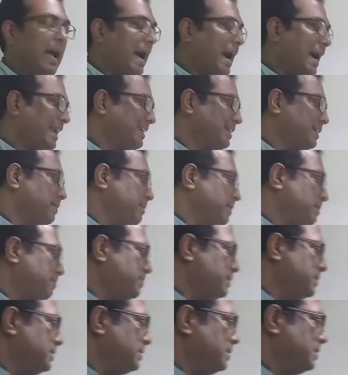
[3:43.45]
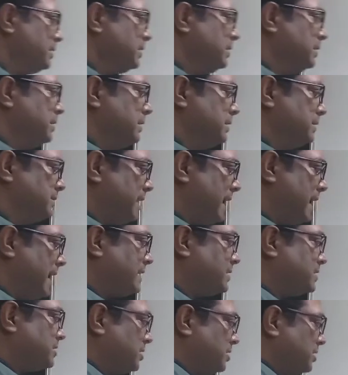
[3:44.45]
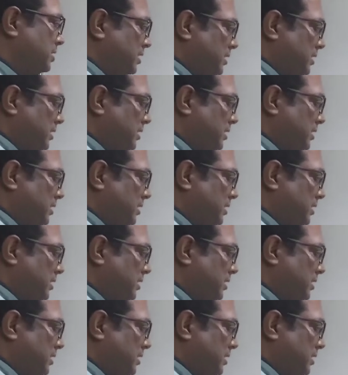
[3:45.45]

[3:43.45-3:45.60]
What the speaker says: And remember that